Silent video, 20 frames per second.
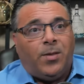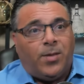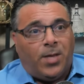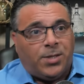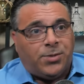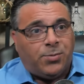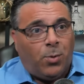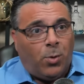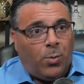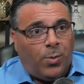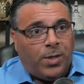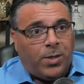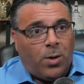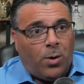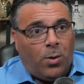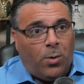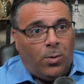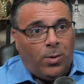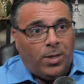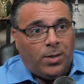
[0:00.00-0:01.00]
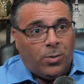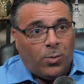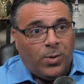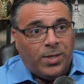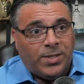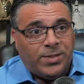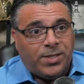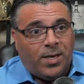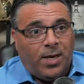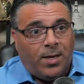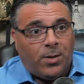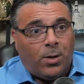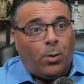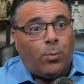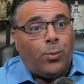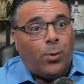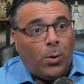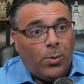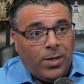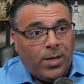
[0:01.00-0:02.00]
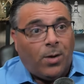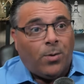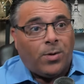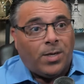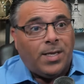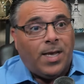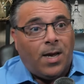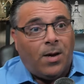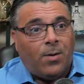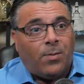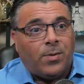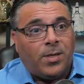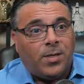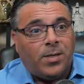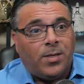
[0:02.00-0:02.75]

That's what we call in Louisiana a rodeo clown.